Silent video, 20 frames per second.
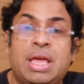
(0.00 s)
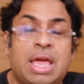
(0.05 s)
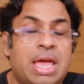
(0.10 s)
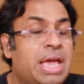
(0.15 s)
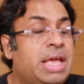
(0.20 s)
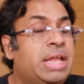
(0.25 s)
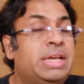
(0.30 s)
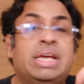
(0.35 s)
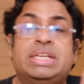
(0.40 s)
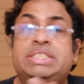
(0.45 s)

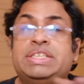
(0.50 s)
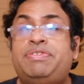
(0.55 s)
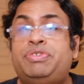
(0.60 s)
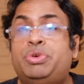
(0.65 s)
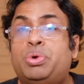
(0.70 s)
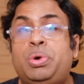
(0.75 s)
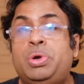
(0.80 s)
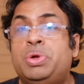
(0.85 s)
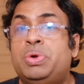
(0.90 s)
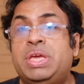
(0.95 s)
and as
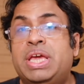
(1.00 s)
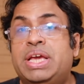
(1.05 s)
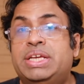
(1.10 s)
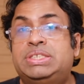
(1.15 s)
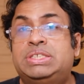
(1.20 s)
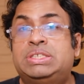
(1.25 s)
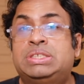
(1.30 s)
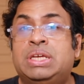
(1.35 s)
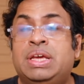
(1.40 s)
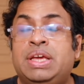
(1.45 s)
i've told you
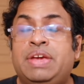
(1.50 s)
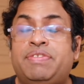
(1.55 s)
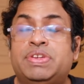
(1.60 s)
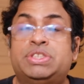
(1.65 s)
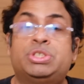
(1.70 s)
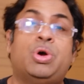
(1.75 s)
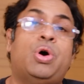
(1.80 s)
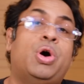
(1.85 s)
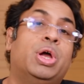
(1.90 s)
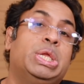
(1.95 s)
yes uh, if
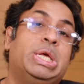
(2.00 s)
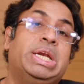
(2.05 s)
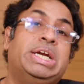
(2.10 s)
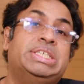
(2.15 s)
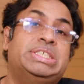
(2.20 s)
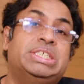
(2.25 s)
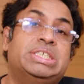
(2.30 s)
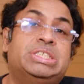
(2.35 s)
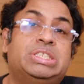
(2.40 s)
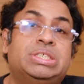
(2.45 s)
it's on
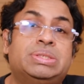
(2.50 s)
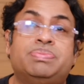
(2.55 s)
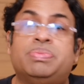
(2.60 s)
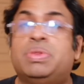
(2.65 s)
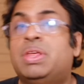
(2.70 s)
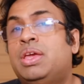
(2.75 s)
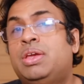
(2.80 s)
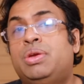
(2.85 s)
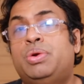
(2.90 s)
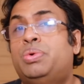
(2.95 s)
grid system
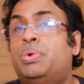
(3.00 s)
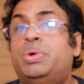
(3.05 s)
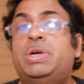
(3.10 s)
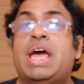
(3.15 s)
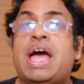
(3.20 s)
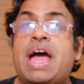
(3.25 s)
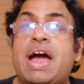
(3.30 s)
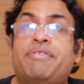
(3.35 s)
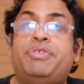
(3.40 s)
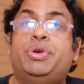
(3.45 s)
you
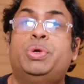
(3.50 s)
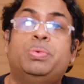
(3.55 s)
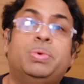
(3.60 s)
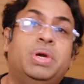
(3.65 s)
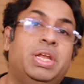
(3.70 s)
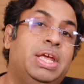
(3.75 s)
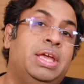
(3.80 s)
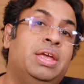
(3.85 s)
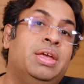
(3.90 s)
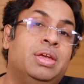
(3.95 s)
don't have to
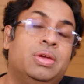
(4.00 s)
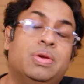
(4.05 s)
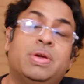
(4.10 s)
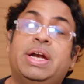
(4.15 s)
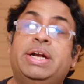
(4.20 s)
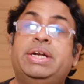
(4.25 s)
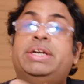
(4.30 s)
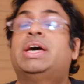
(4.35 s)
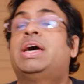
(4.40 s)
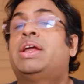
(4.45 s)
worry
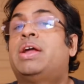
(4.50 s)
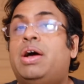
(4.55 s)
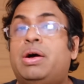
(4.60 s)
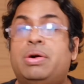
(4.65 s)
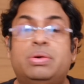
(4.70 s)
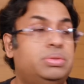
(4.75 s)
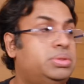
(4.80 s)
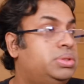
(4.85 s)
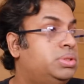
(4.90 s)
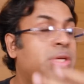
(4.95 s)
your entire
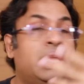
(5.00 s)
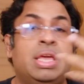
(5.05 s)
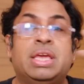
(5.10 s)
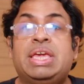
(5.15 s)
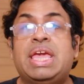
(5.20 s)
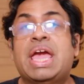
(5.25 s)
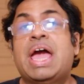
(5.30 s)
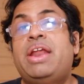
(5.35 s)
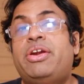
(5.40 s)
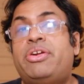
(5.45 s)
house
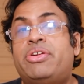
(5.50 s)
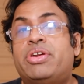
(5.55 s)
can